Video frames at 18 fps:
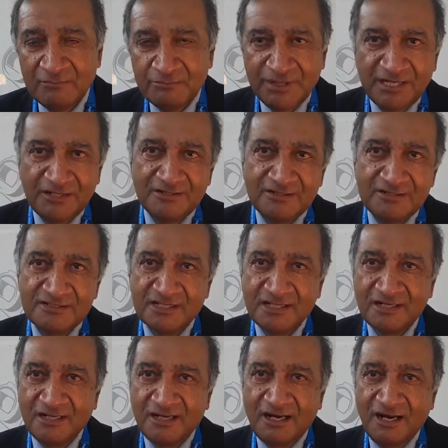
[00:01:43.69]

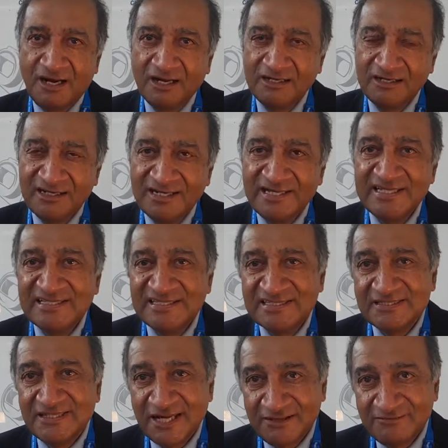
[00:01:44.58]
Because
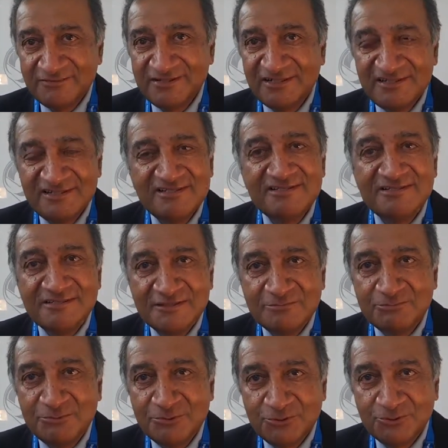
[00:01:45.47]
unless governance is
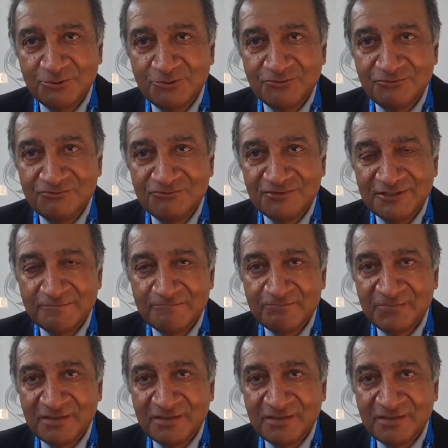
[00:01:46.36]
improved,